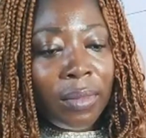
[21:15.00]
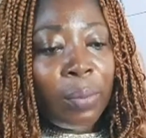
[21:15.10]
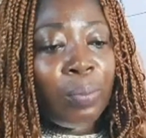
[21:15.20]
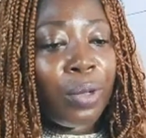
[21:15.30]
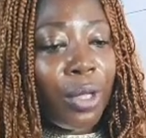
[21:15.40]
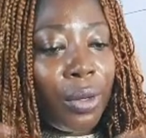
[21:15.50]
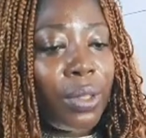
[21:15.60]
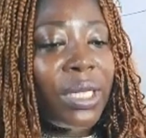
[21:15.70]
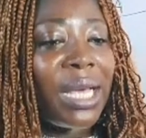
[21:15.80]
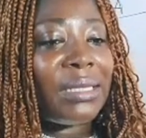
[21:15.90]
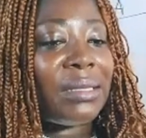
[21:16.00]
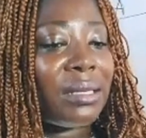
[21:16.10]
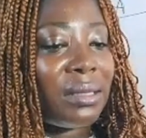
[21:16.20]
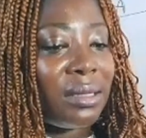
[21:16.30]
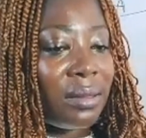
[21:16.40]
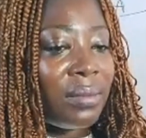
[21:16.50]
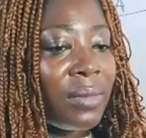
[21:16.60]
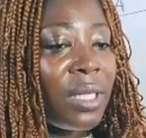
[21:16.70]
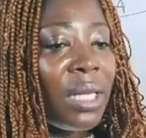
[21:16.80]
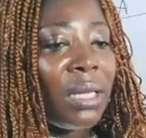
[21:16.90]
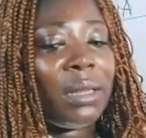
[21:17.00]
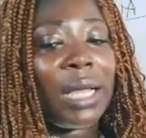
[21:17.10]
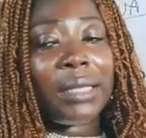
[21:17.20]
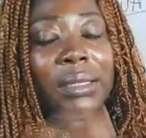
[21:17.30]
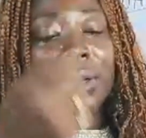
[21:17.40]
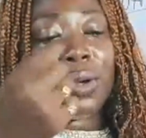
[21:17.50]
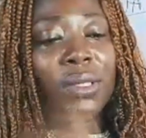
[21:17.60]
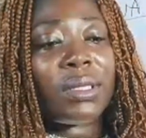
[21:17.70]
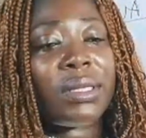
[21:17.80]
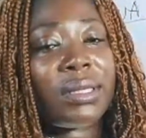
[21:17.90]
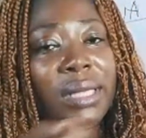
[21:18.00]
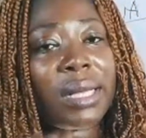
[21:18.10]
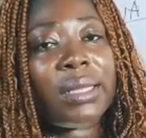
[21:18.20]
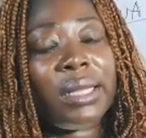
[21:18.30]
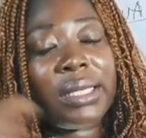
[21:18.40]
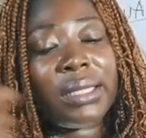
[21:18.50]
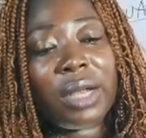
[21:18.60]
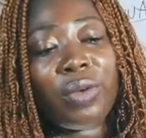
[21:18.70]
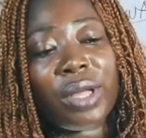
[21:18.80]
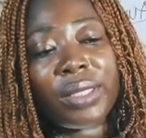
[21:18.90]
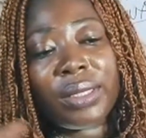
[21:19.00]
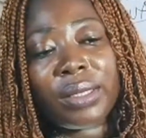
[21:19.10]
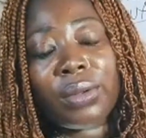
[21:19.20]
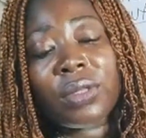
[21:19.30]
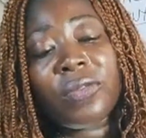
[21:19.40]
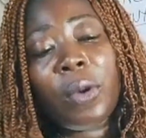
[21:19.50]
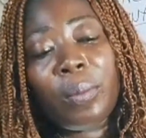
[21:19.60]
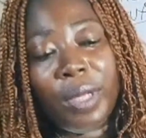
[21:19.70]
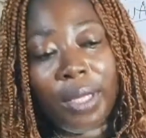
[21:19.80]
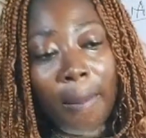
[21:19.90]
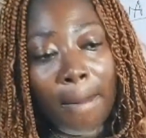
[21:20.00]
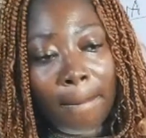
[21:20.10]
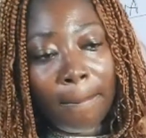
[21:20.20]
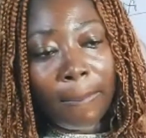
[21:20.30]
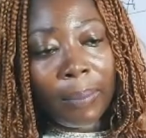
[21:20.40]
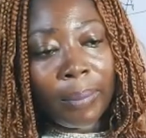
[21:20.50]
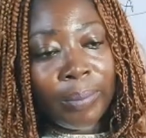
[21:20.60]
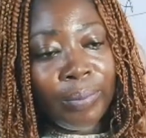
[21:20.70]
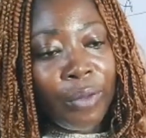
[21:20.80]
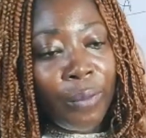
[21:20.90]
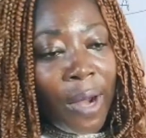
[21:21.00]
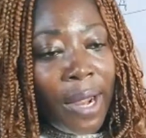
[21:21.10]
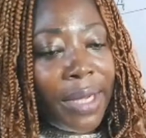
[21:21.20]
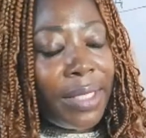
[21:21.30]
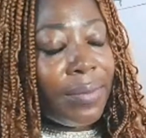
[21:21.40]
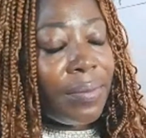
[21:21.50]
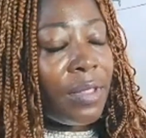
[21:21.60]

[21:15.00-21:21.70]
build a system that consistently generates sales for me, right?